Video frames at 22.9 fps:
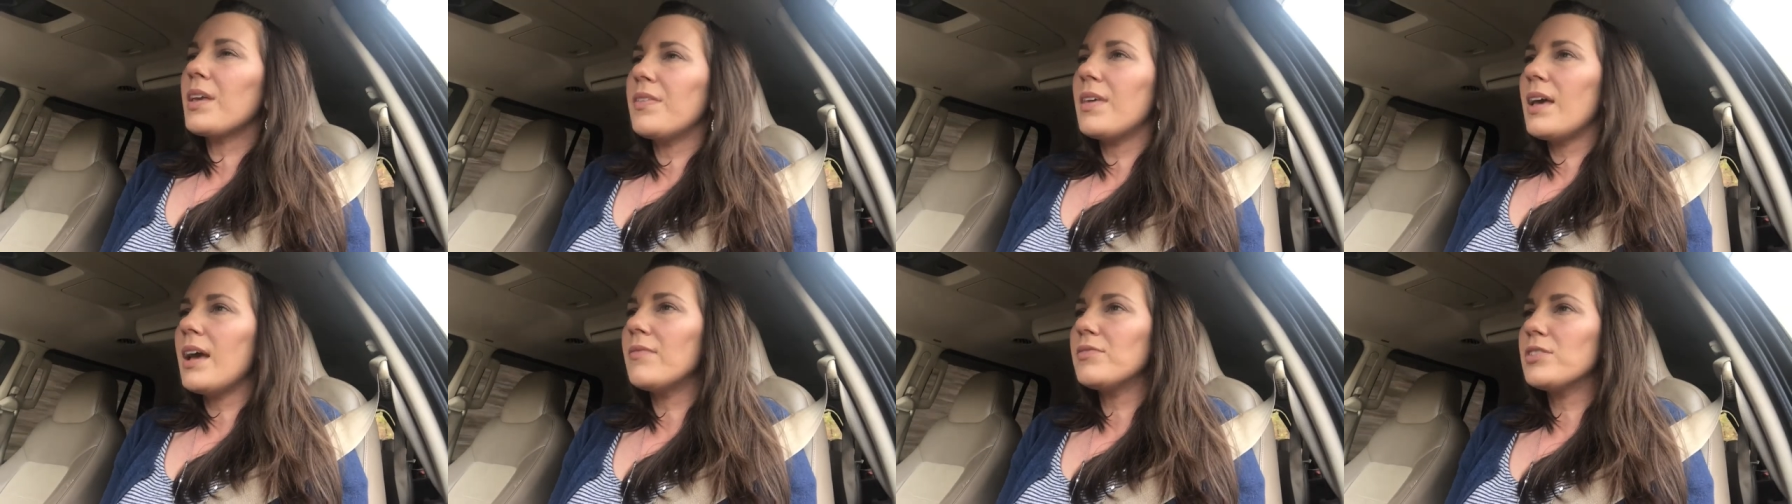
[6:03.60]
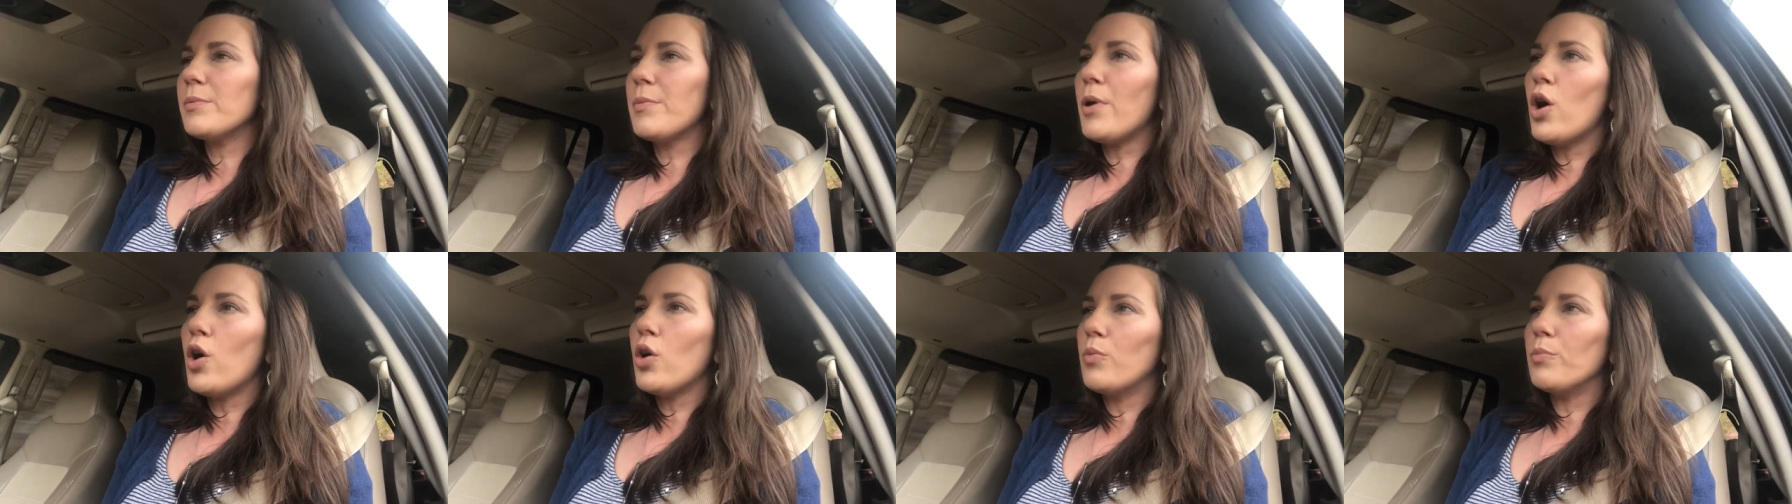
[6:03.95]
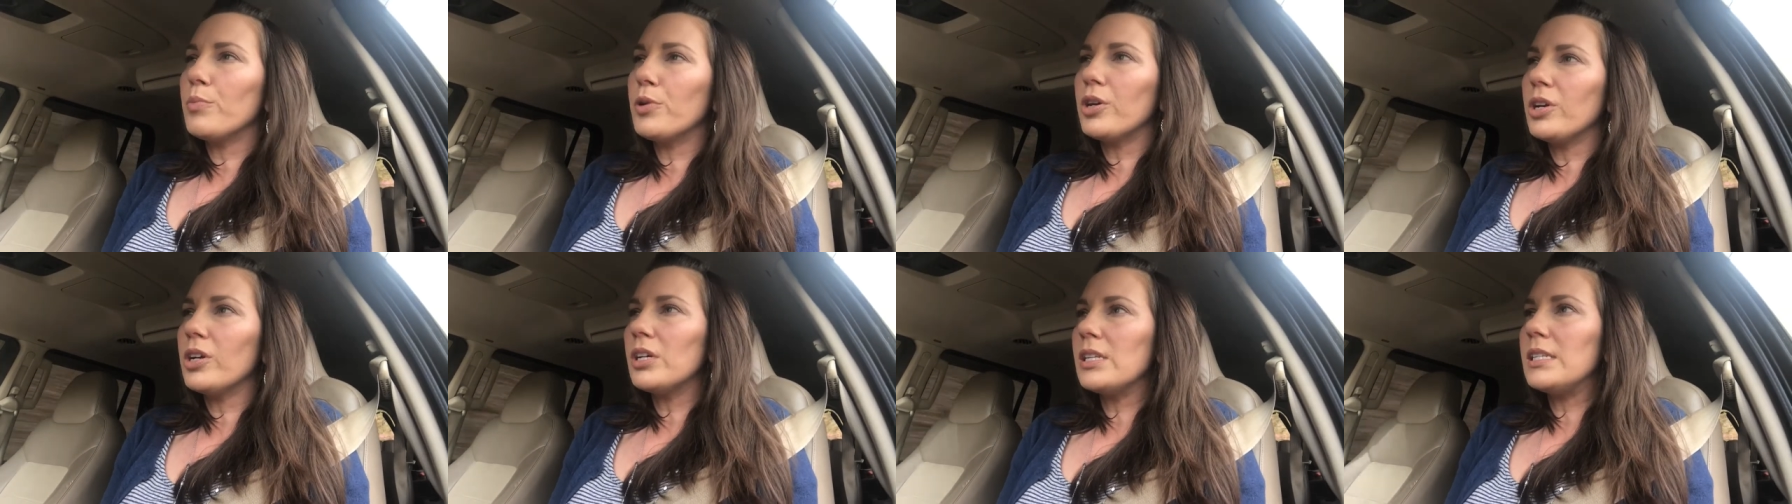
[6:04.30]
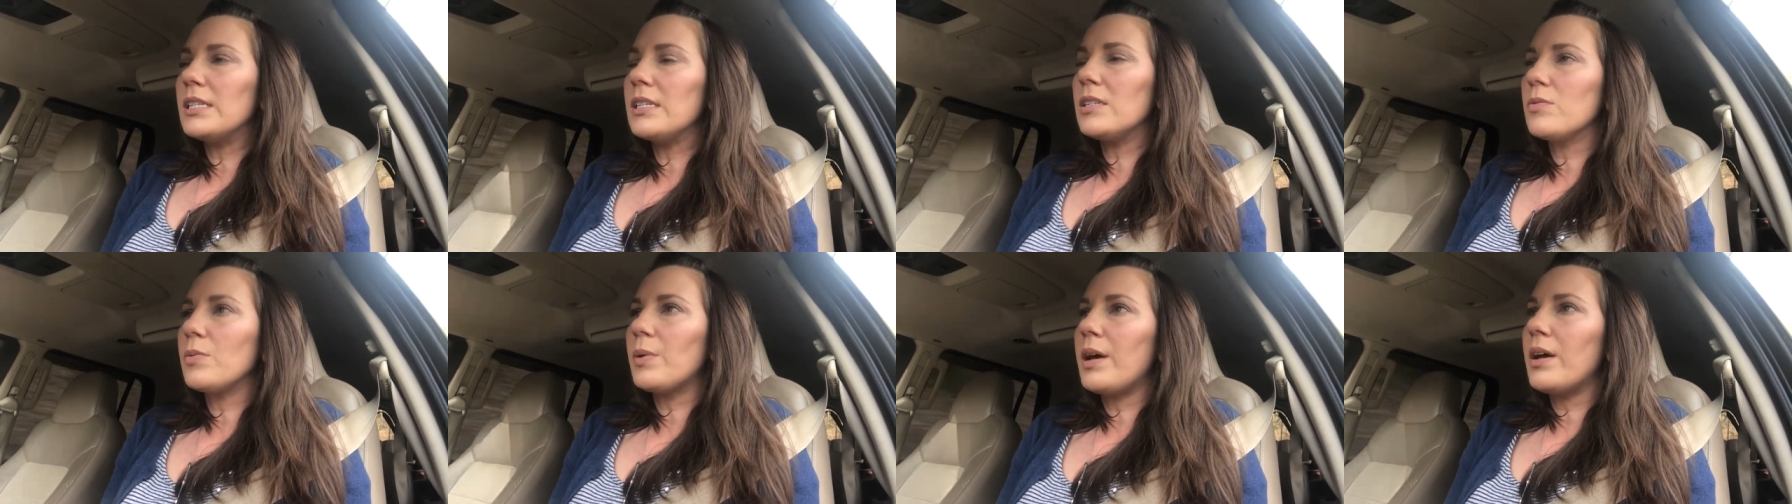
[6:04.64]
and they have some home goods
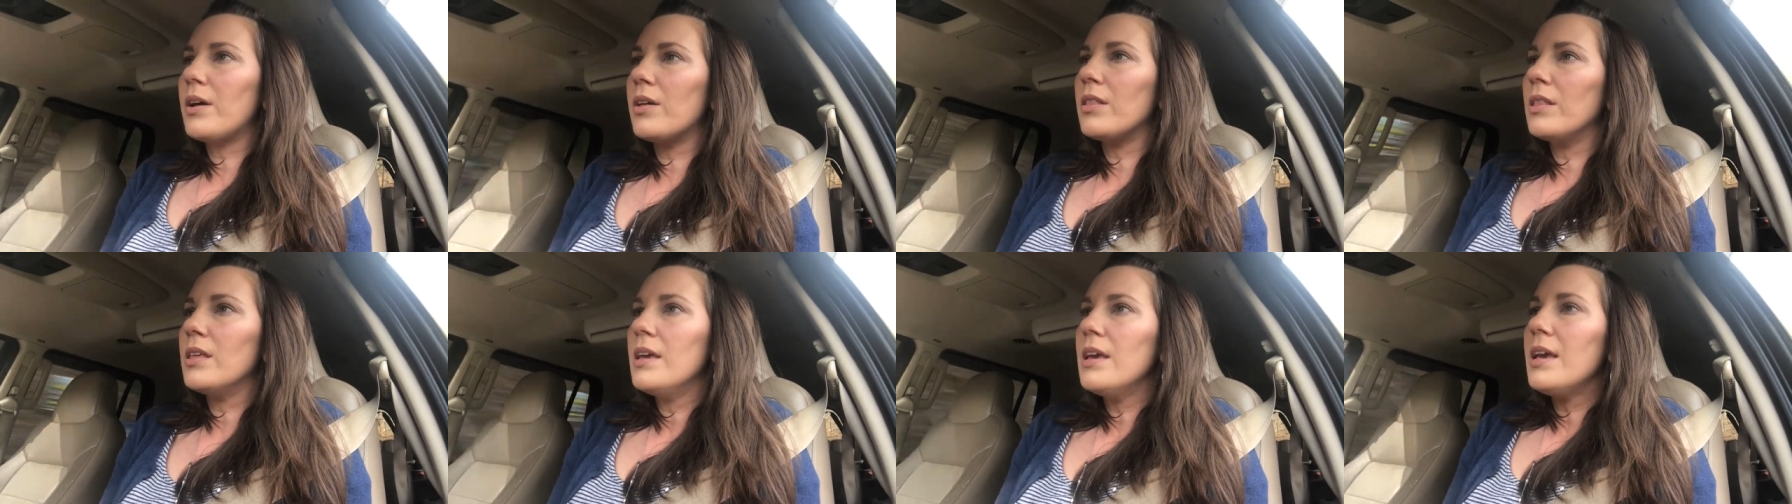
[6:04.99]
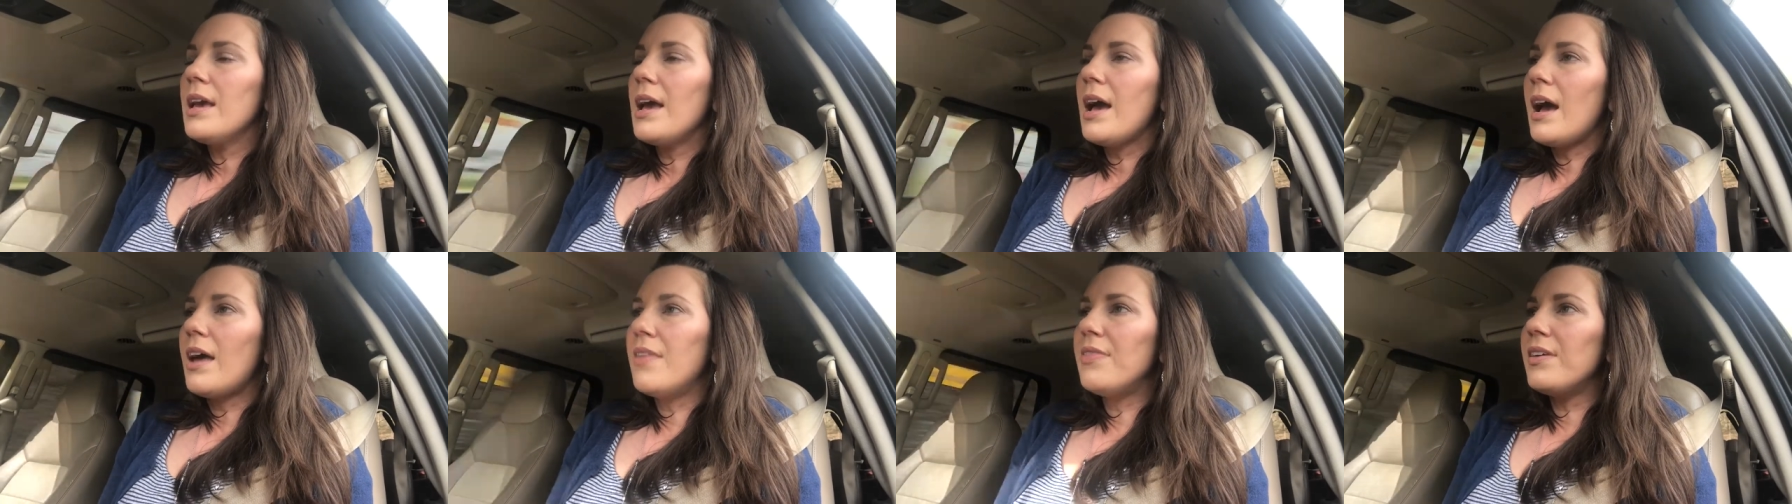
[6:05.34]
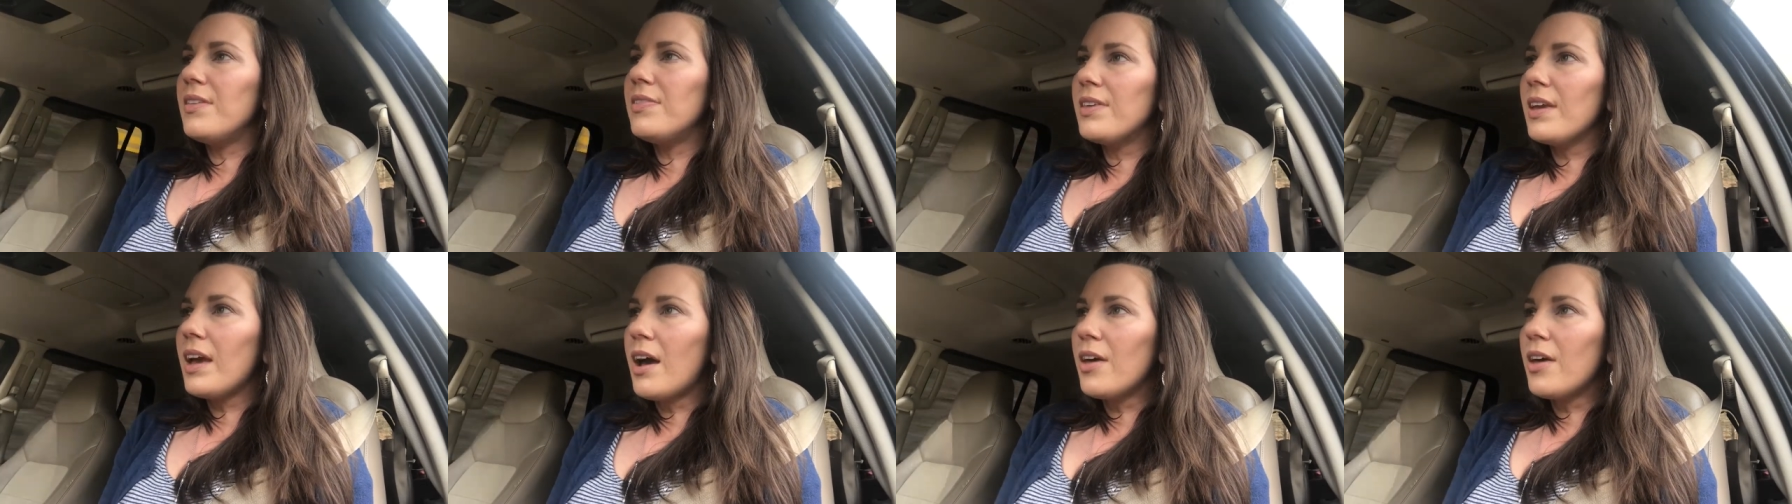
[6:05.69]
as well. And then the